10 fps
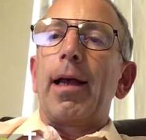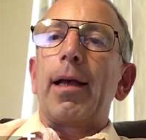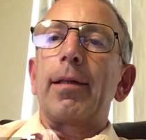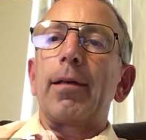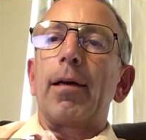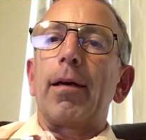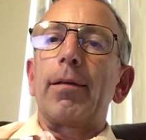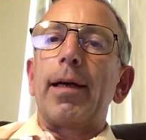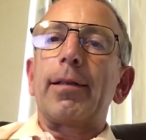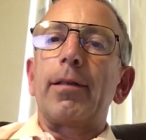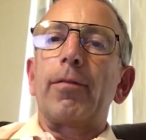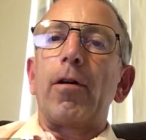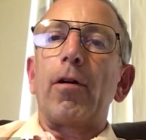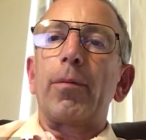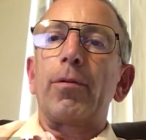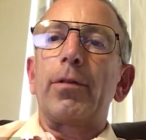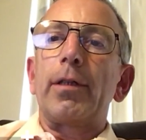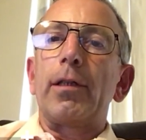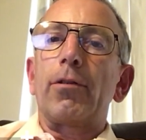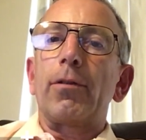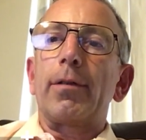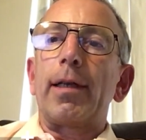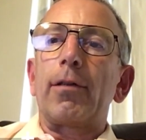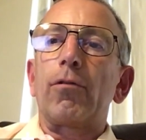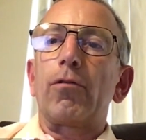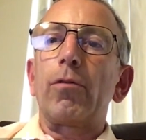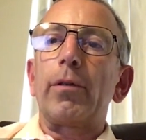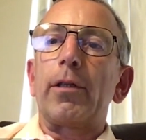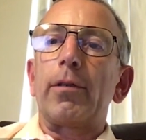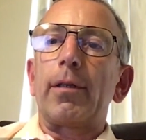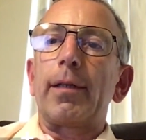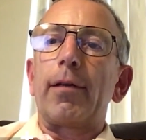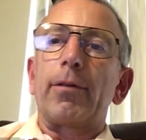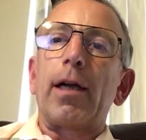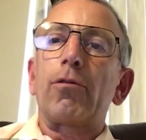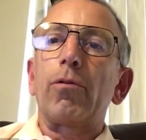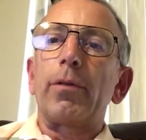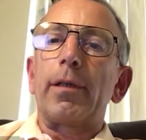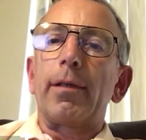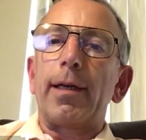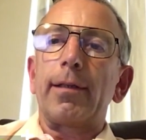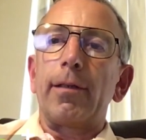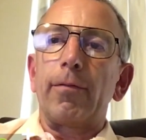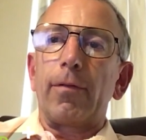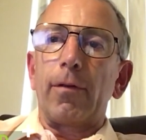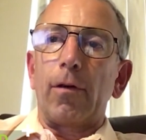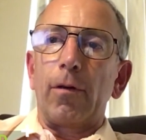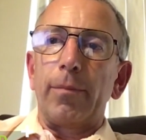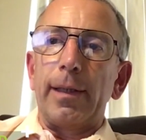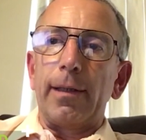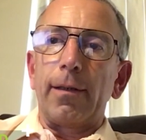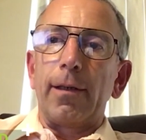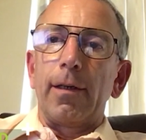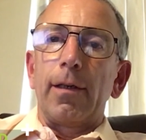And elective heart procedures that are not truly elective are being